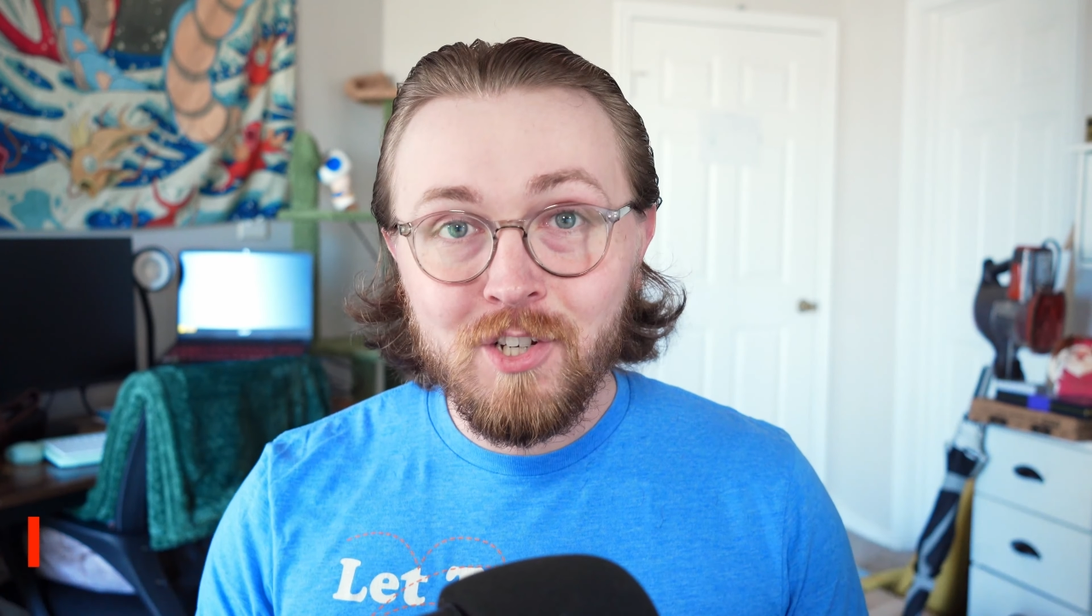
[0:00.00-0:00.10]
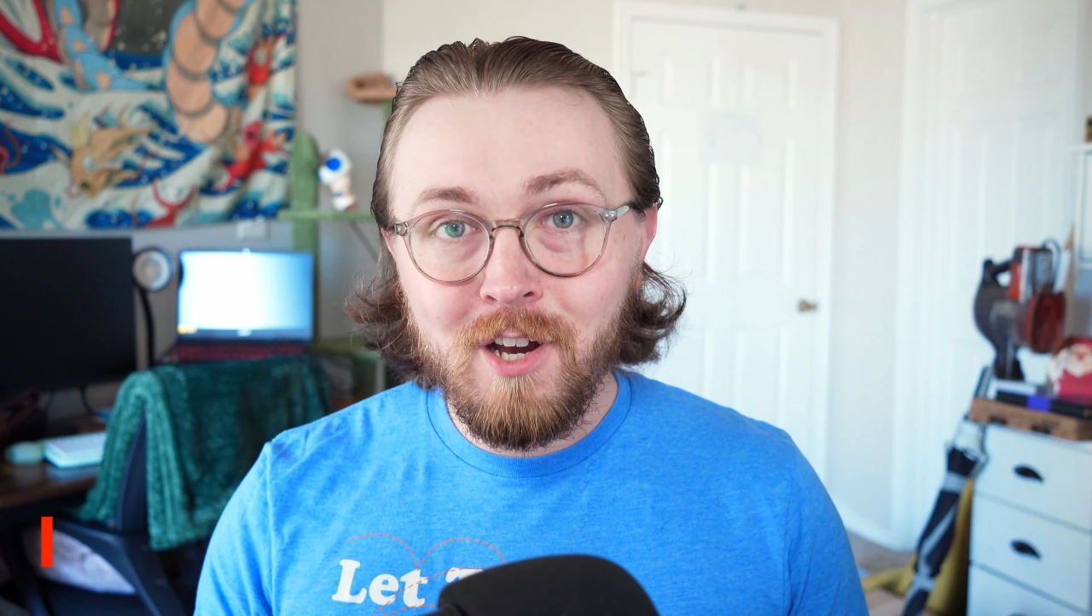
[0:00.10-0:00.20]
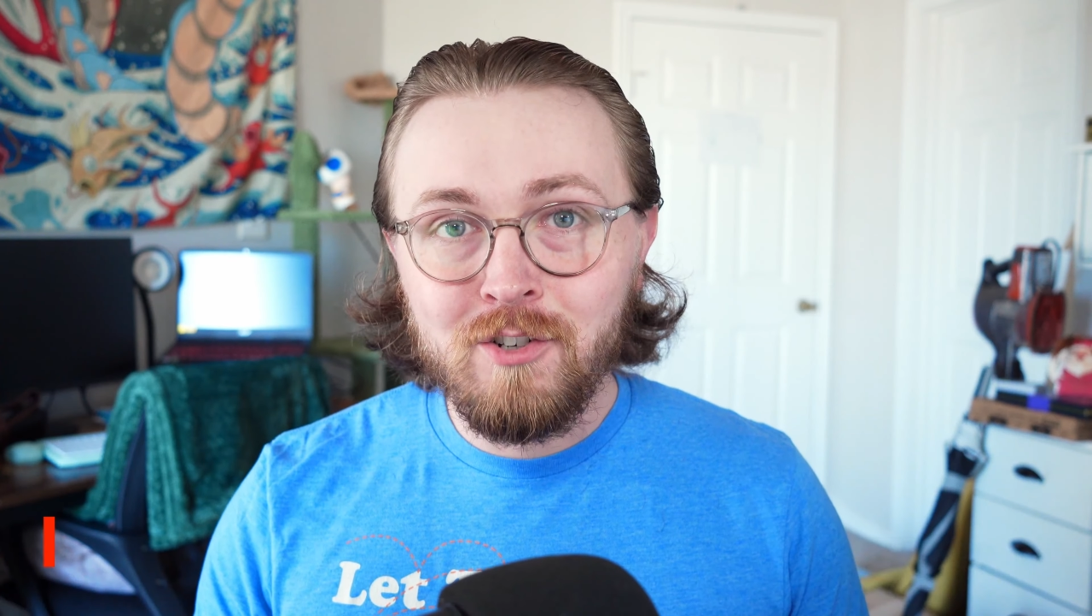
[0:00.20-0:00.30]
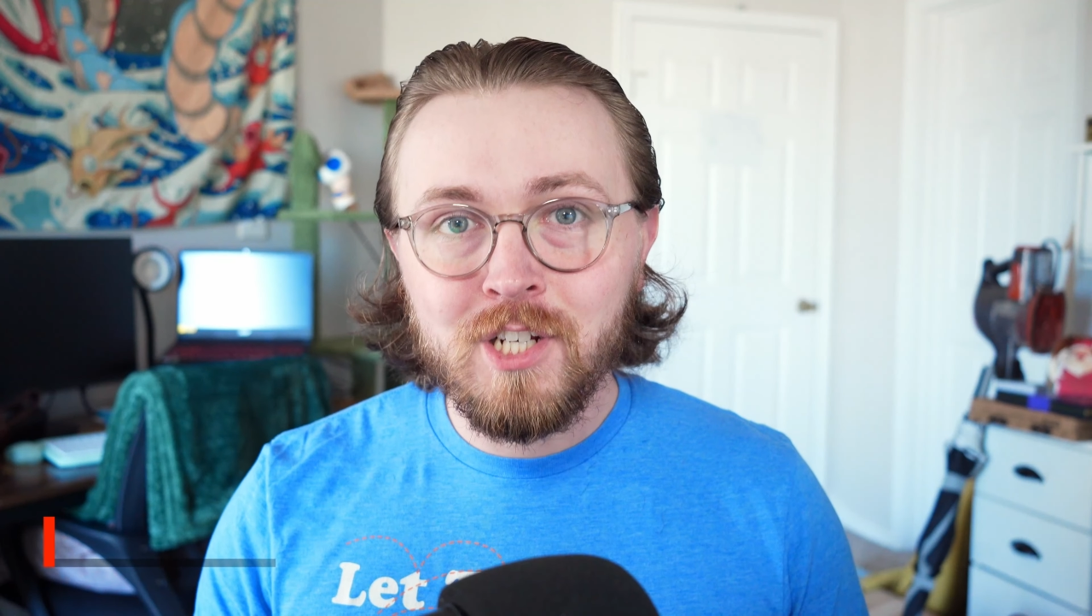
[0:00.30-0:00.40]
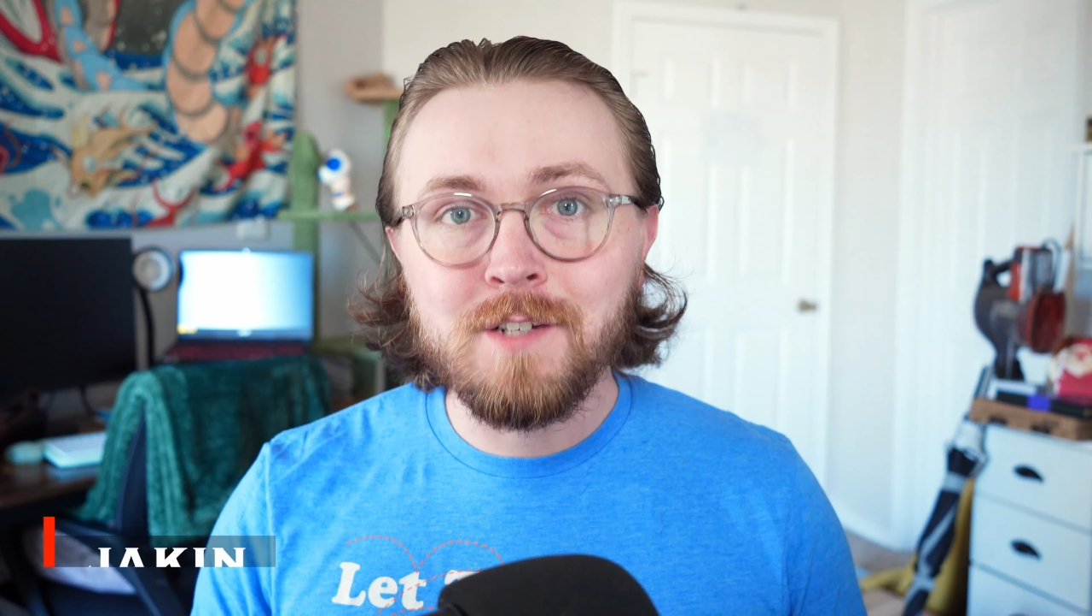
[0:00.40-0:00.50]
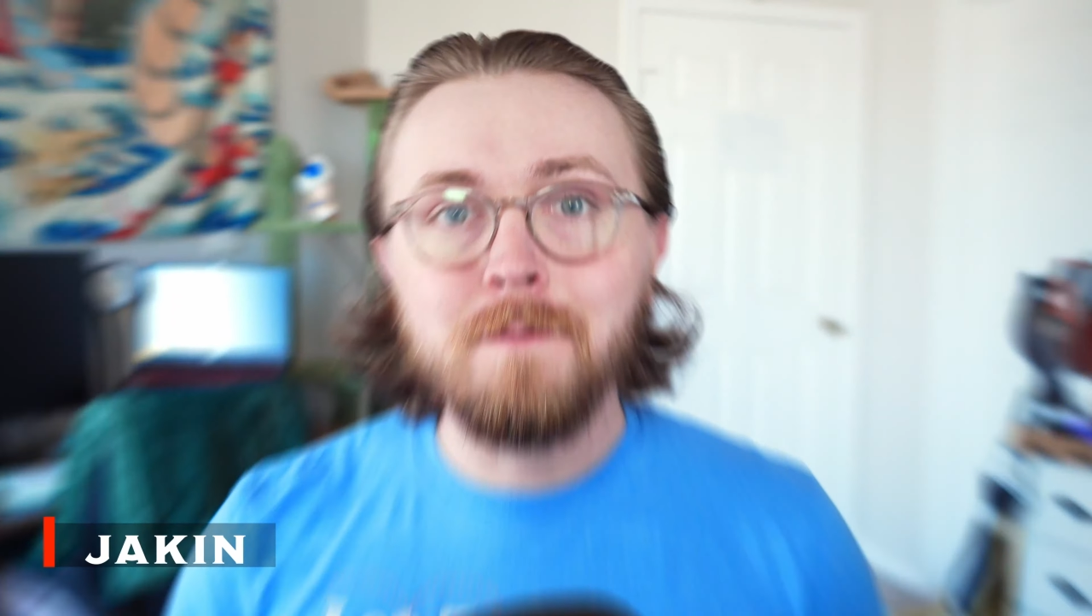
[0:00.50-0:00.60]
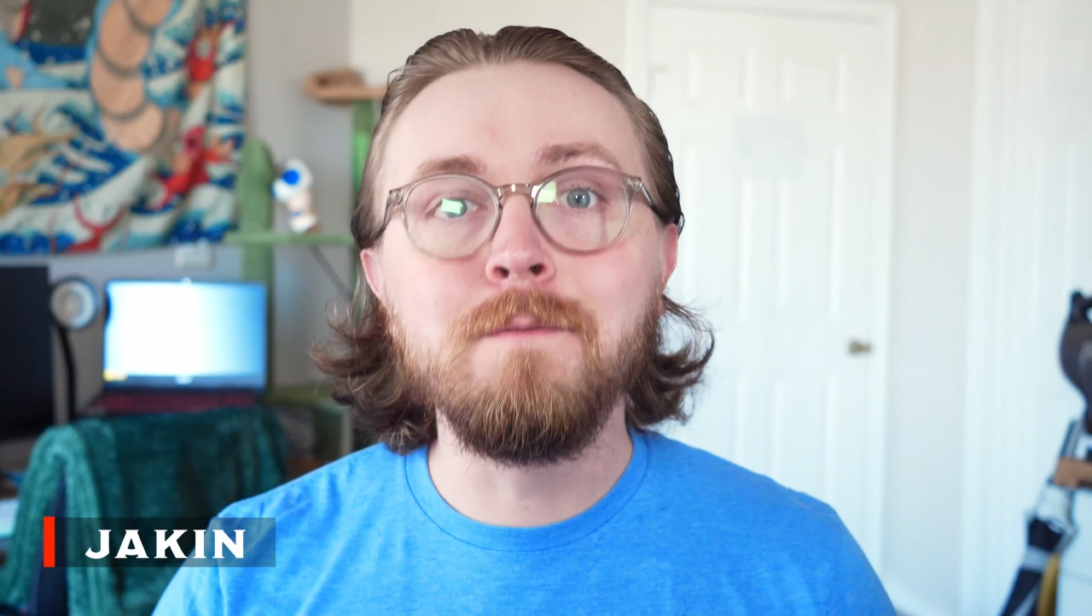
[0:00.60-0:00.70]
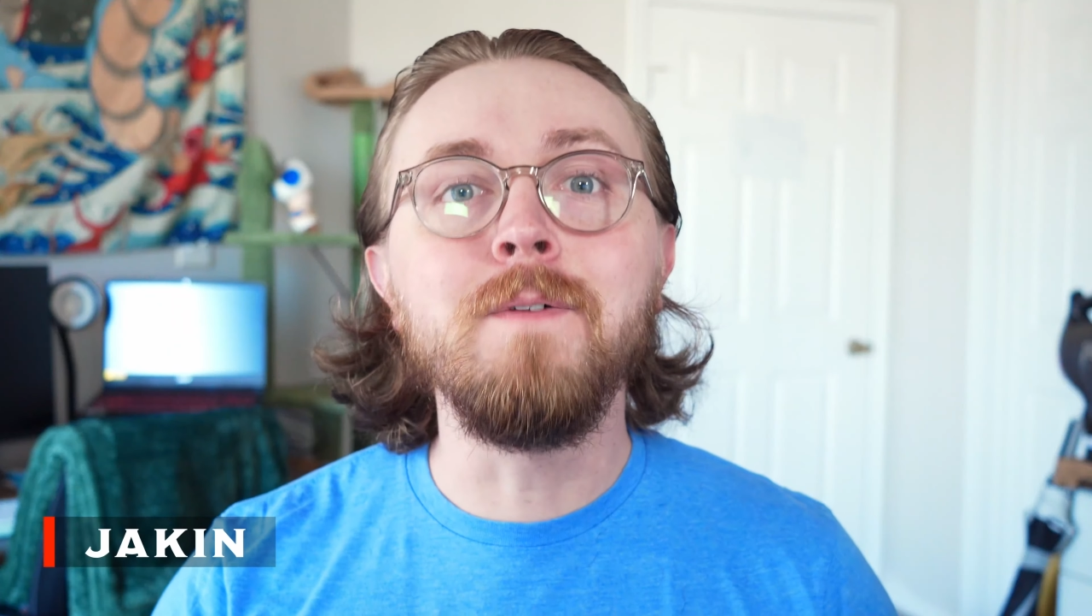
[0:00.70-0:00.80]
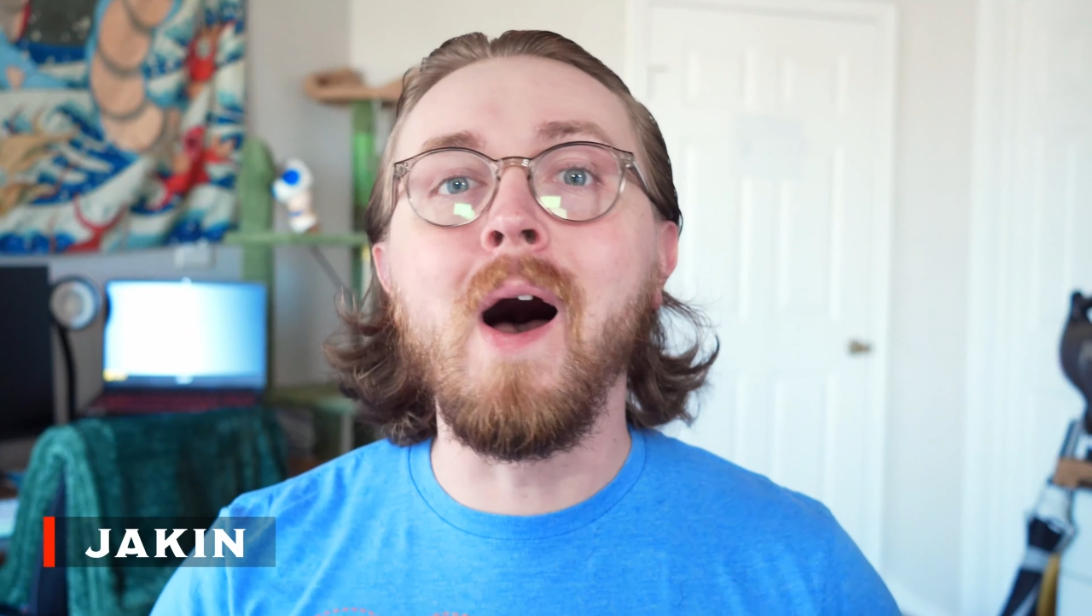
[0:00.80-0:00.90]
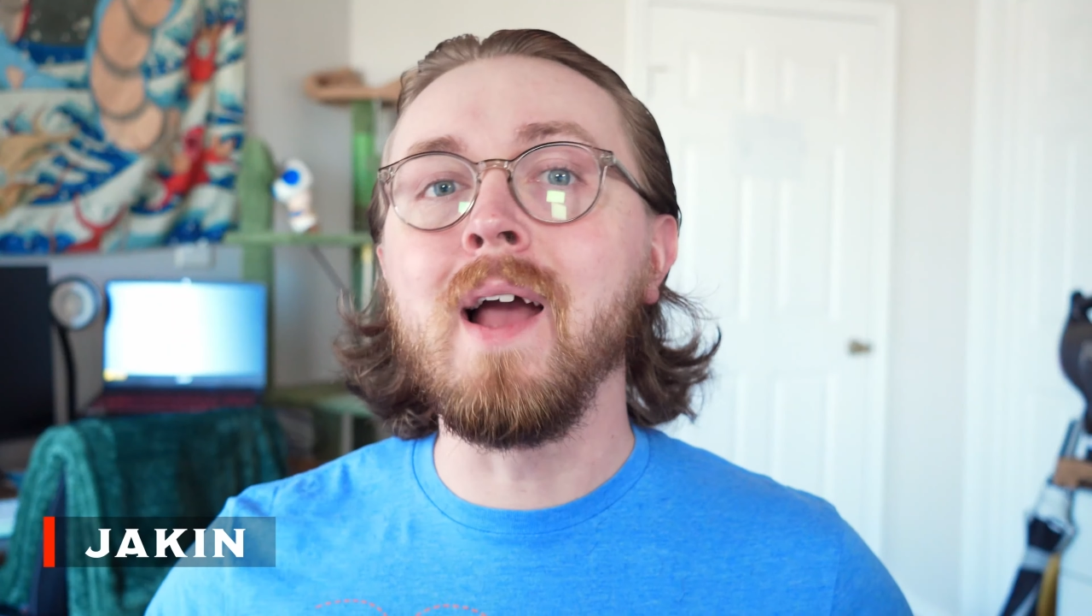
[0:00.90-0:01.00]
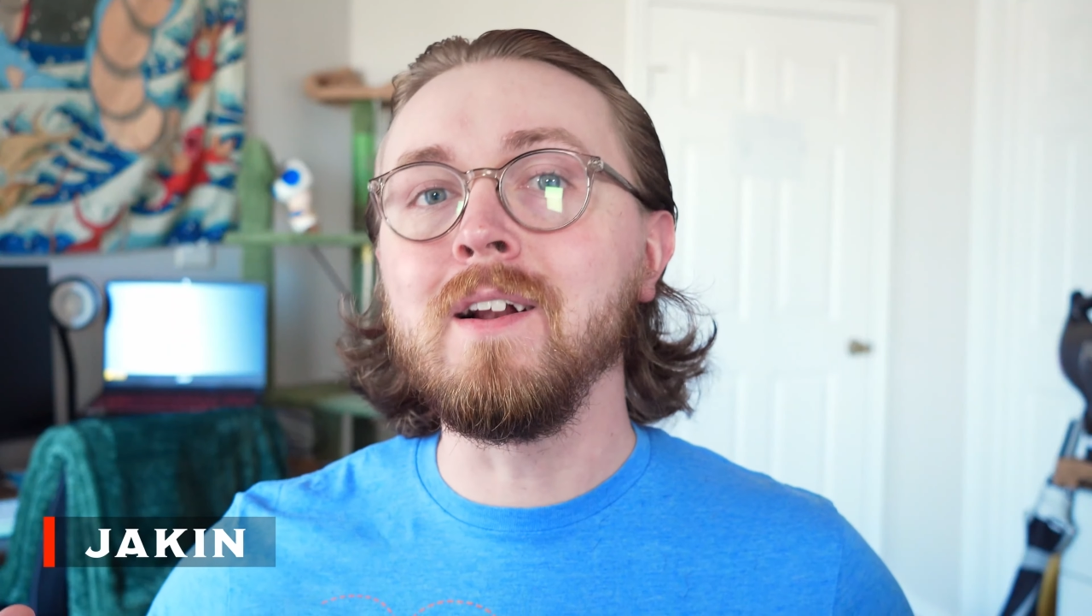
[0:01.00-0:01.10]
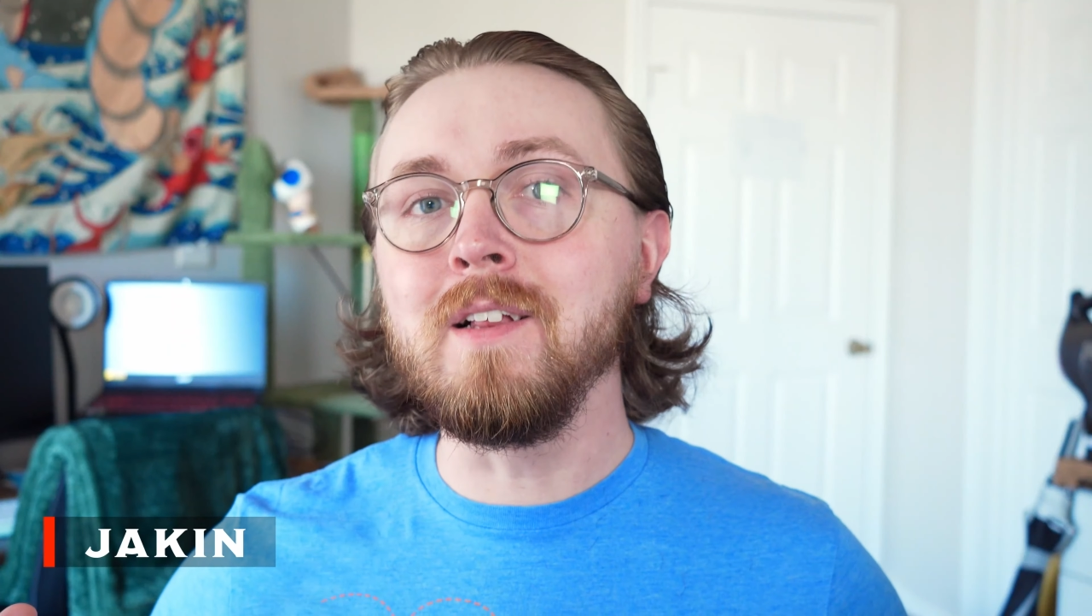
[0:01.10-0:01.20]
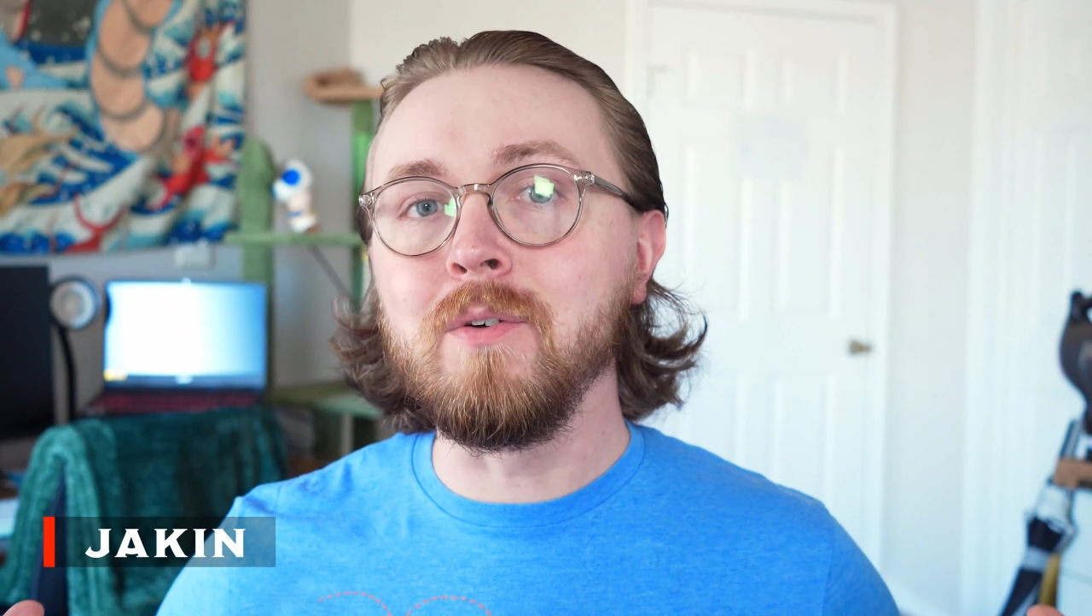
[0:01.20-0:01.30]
Coach has finally